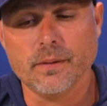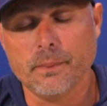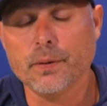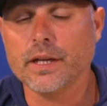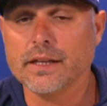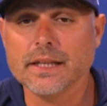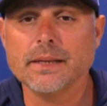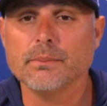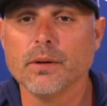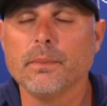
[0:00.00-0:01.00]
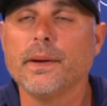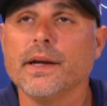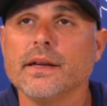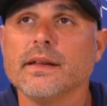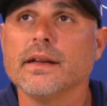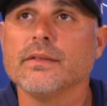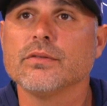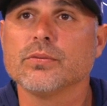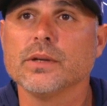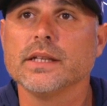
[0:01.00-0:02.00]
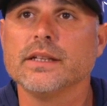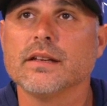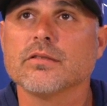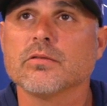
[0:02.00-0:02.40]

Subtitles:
pretty elite bullpen that has really done